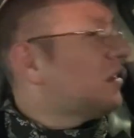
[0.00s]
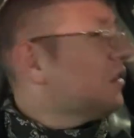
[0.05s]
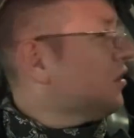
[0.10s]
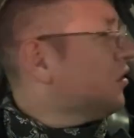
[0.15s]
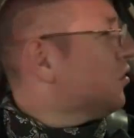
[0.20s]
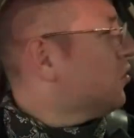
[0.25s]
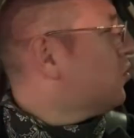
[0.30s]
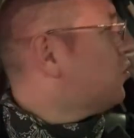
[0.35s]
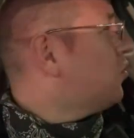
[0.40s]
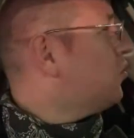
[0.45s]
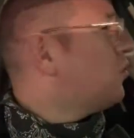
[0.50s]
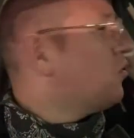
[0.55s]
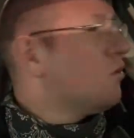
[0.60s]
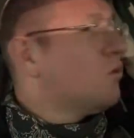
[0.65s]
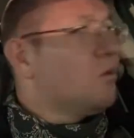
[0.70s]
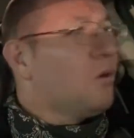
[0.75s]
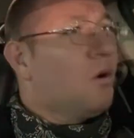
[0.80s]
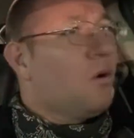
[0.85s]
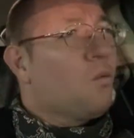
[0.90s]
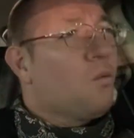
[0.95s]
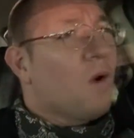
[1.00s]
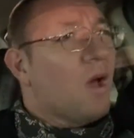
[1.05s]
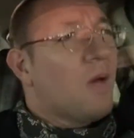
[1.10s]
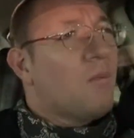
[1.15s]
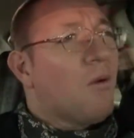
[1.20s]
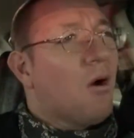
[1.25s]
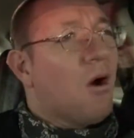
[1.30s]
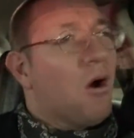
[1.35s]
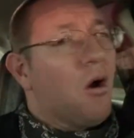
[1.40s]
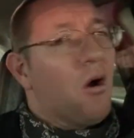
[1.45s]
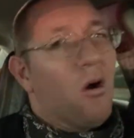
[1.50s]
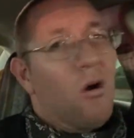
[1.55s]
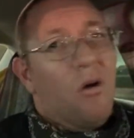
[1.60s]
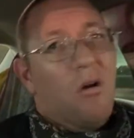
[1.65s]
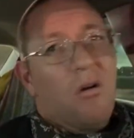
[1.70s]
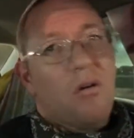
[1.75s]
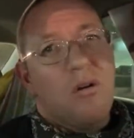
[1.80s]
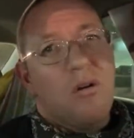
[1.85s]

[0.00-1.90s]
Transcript: Waymo.